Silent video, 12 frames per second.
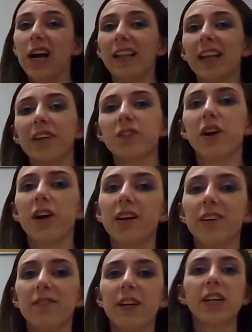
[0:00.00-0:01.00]
electron
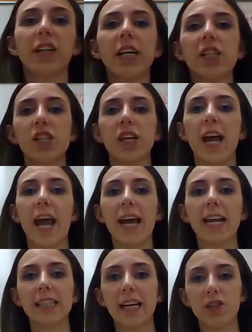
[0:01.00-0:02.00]
configuration
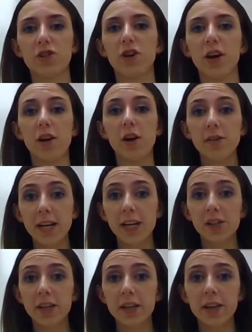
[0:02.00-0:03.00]
and electron
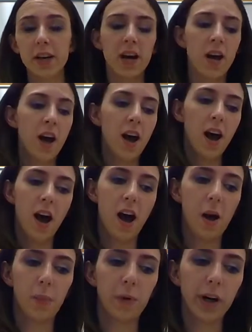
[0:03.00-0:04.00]
notation.
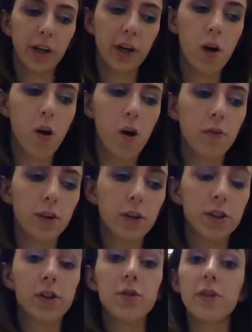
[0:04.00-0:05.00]
We're going to go over
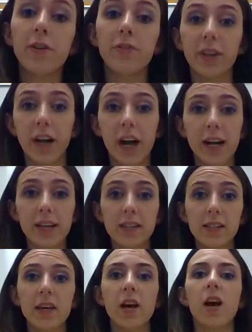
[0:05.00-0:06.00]
two different
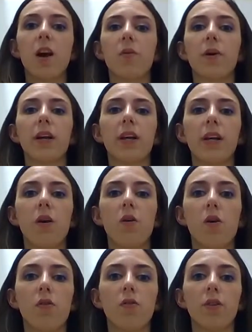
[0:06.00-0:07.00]
kinds. We're going to go
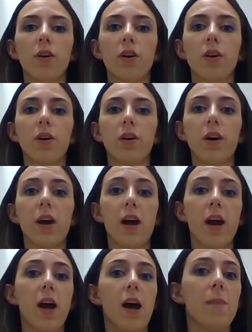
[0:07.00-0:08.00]
over
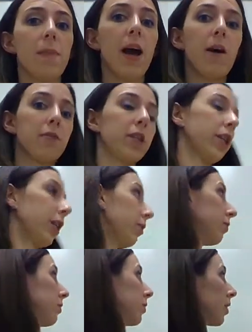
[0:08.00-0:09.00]
how to
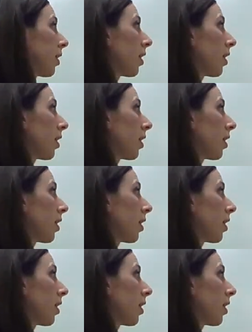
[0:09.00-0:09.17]
use